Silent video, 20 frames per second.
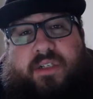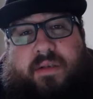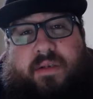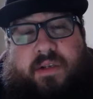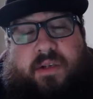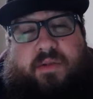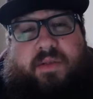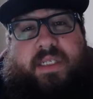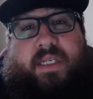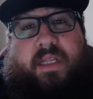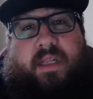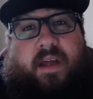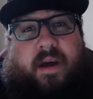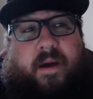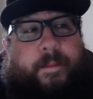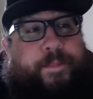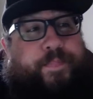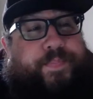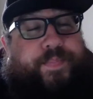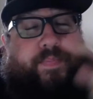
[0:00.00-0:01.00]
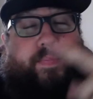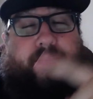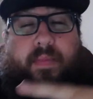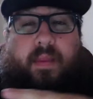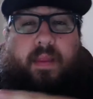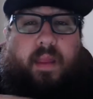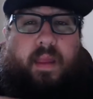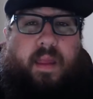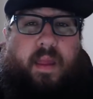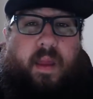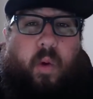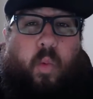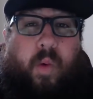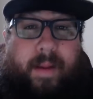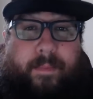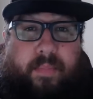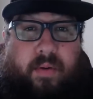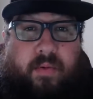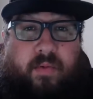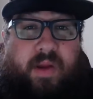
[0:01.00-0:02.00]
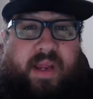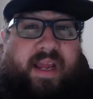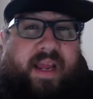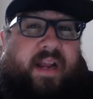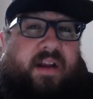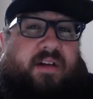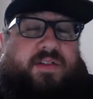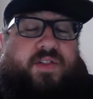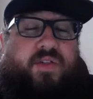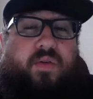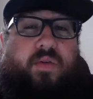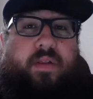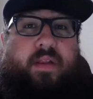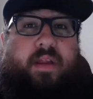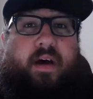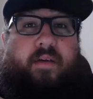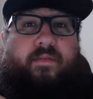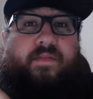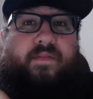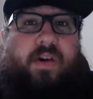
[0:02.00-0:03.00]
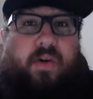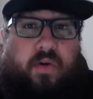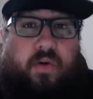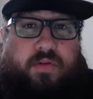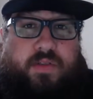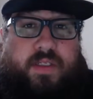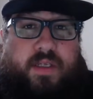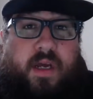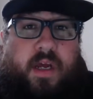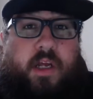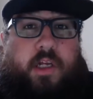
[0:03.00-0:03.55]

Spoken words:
using the weaponry and also the vehicles.